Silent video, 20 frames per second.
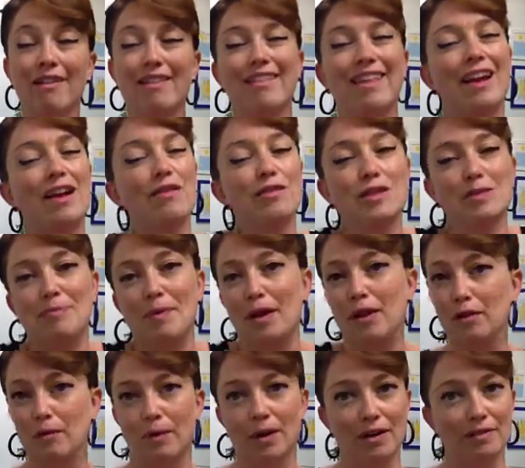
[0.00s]
They don't
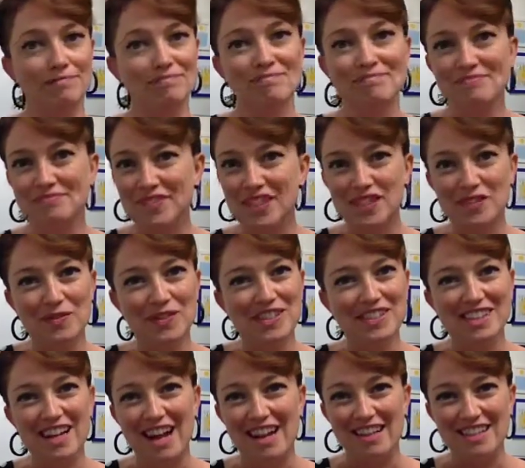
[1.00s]
spell a word. This
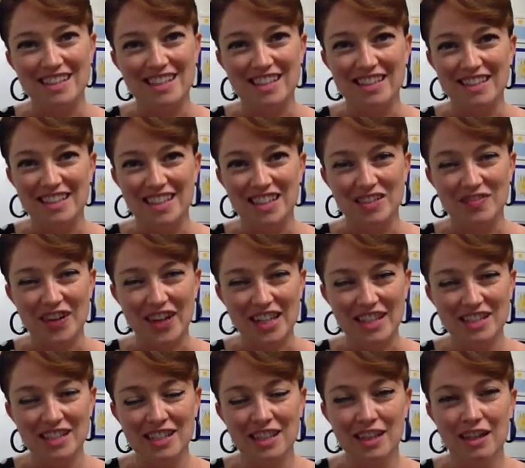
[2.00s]
one's not as easy as
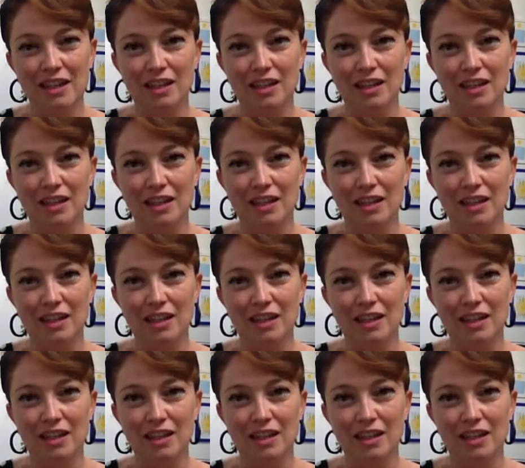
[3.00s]
face.